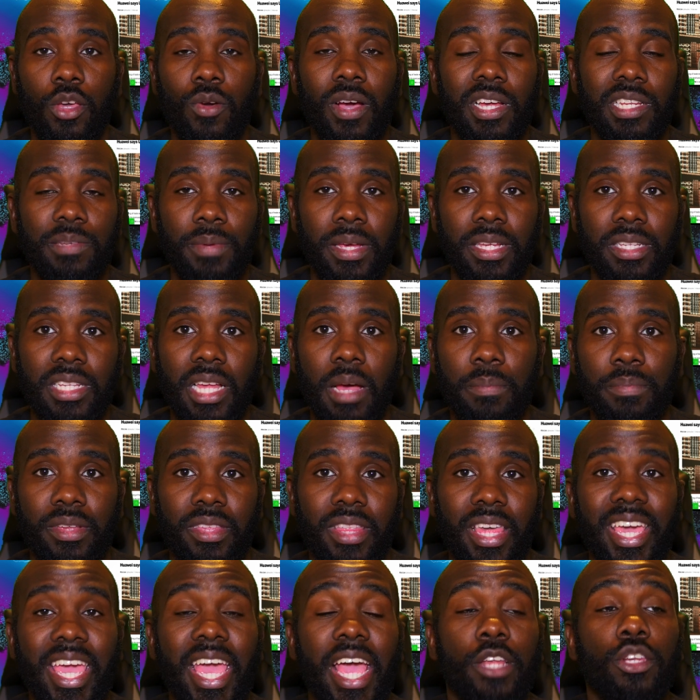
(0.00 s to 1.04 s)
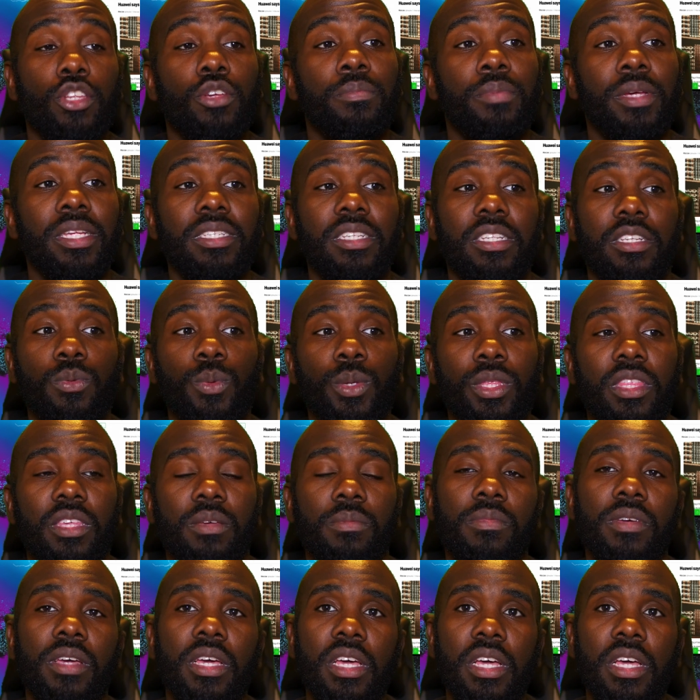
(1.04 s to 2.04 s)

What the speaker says: US-based company. They can't do business with them.